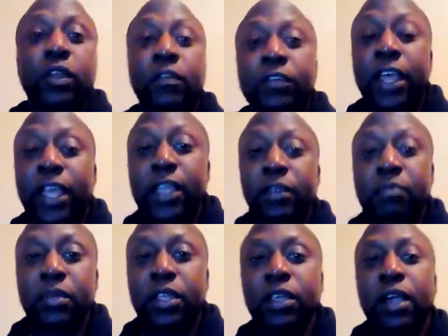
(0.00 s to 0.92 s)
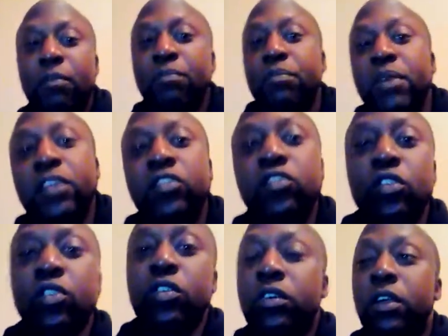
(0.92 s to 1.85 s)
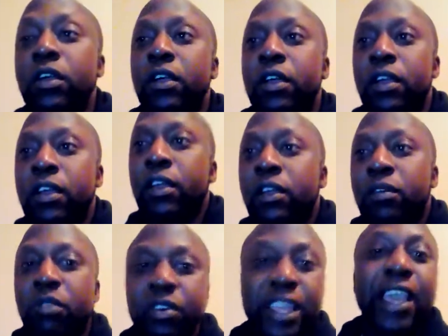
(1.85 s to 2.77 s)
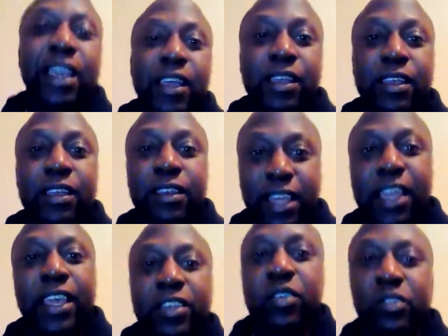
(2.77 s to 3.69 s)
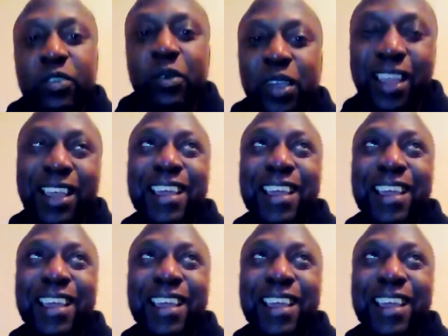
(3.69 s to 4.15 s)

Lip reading: If they hated me, I'm pretty sure, well, yeah, they hate you too.